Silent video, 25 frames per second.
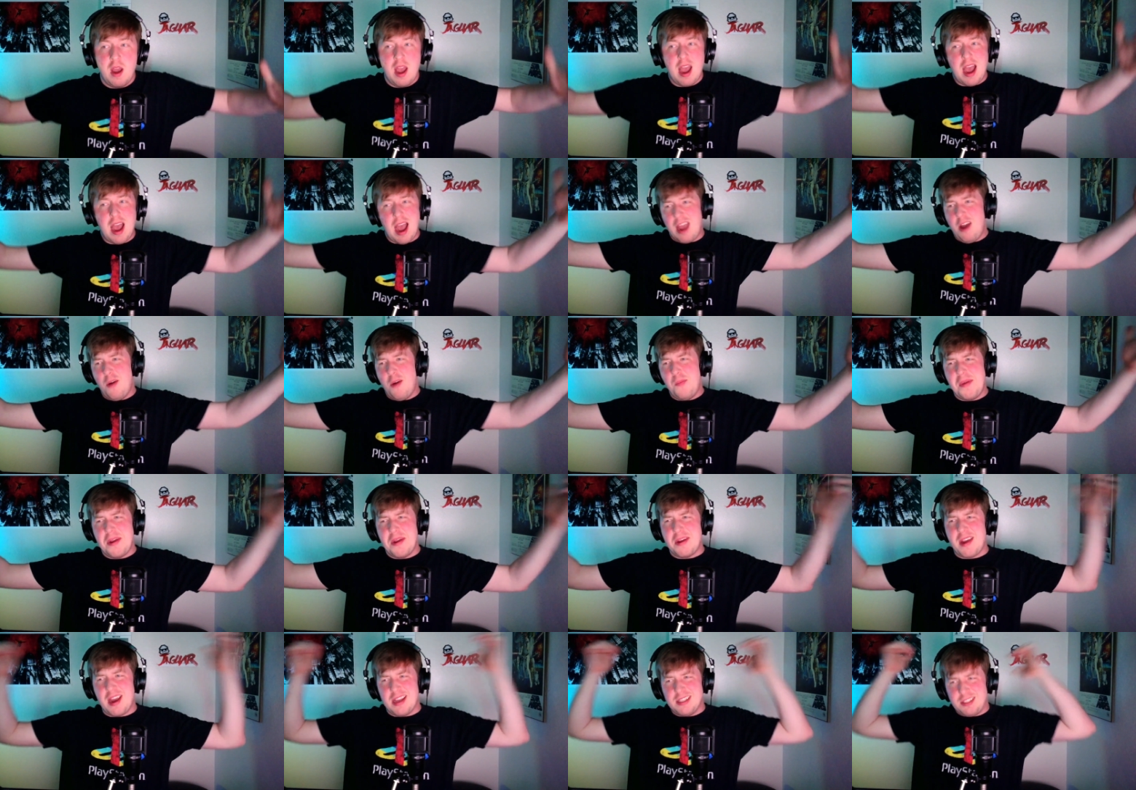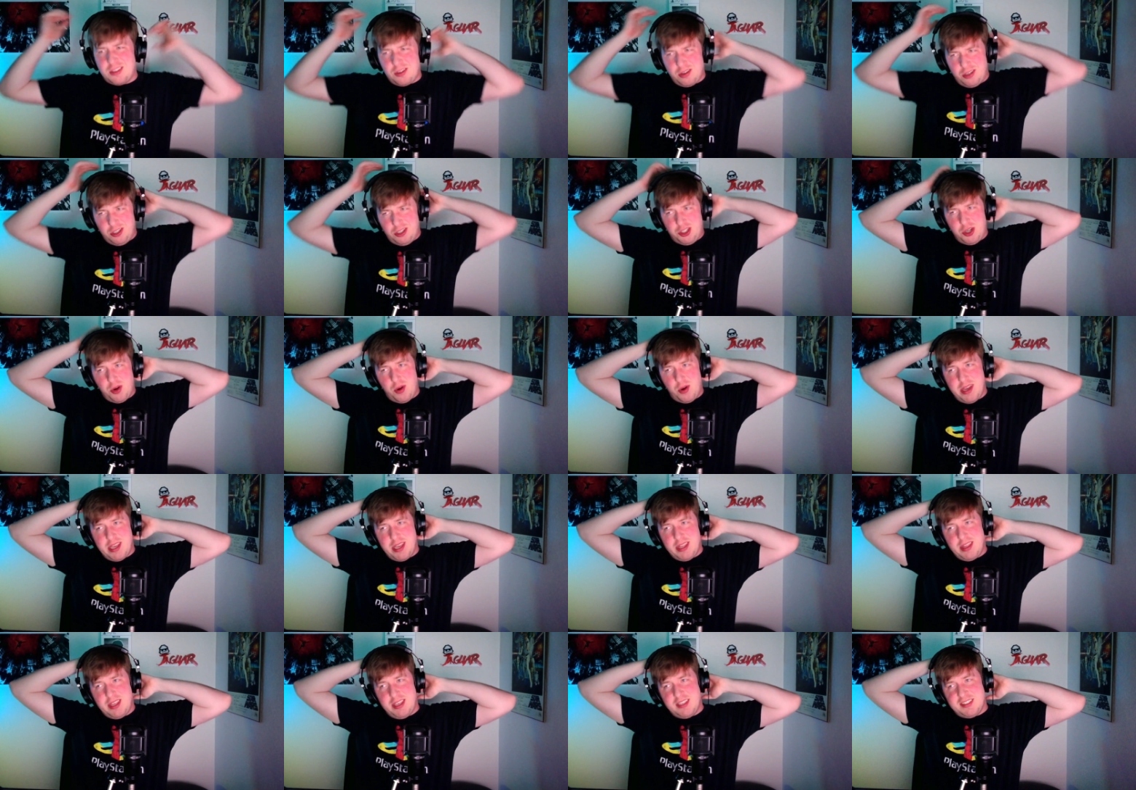I hope you guys are
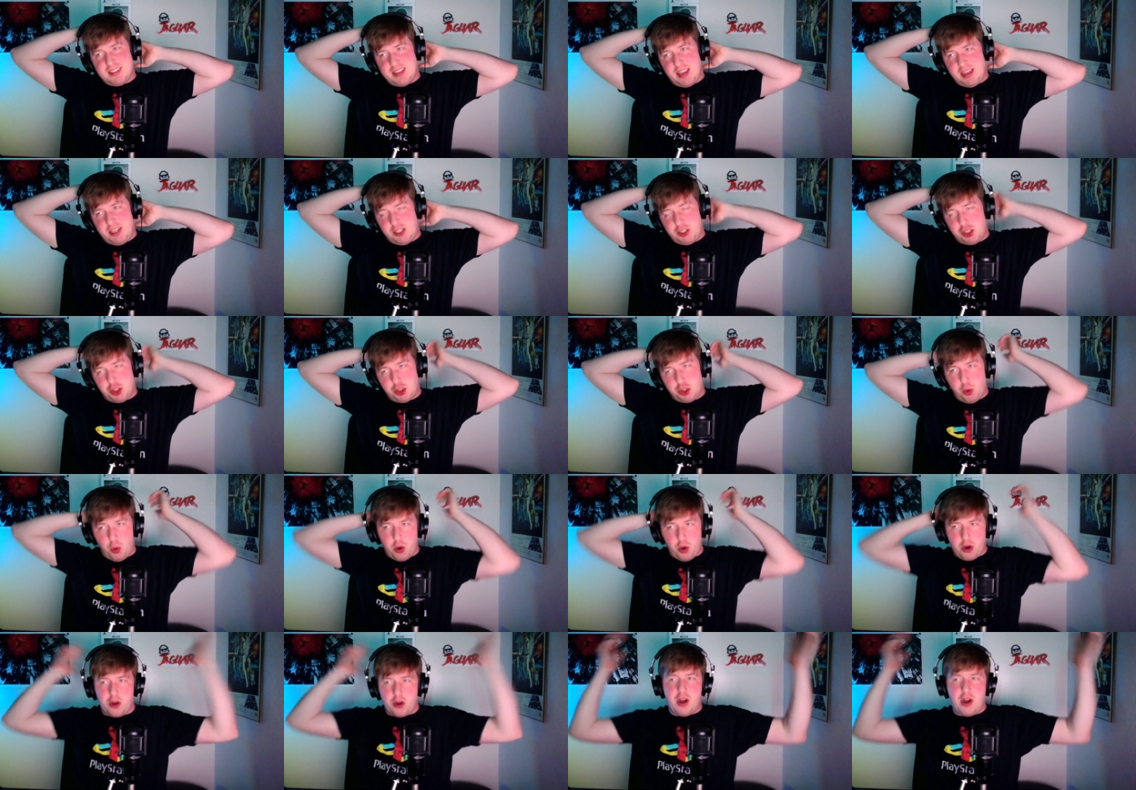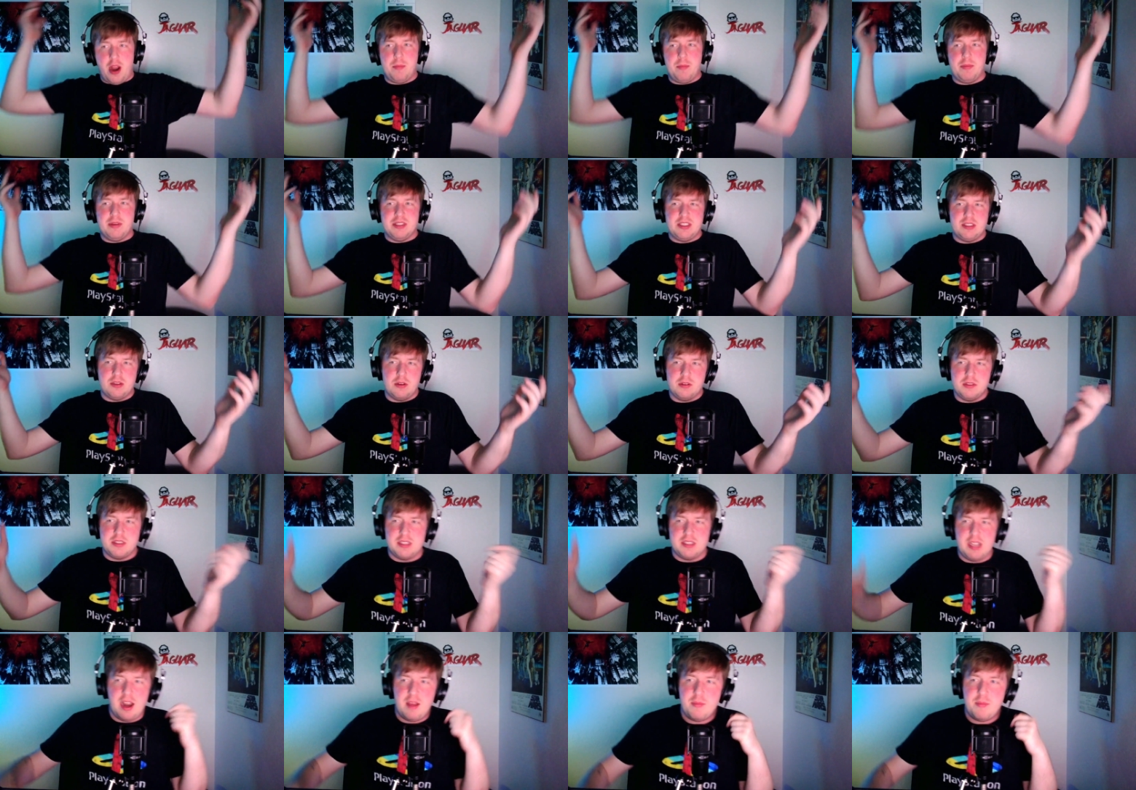enjoying these like shorter episodes
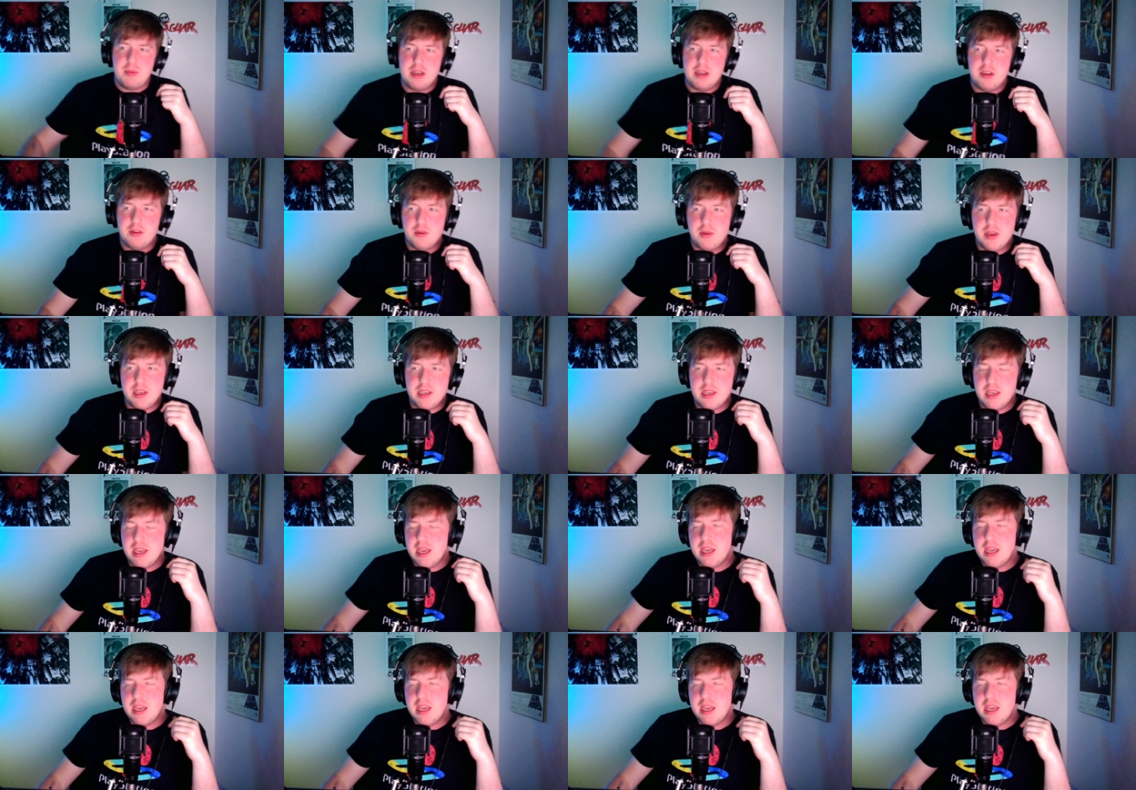that I've been doing.